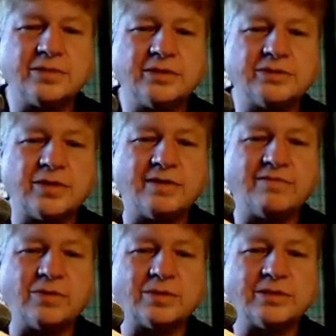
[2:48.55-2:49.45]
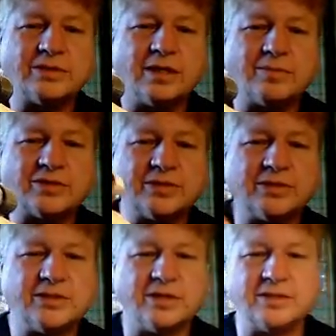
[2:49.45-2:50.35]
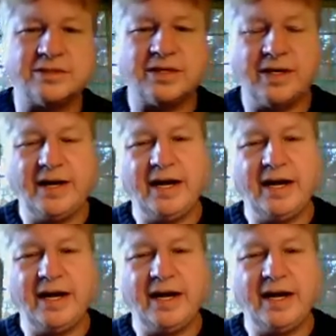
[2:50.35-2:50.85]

Pretty straightforward, just like most chargers.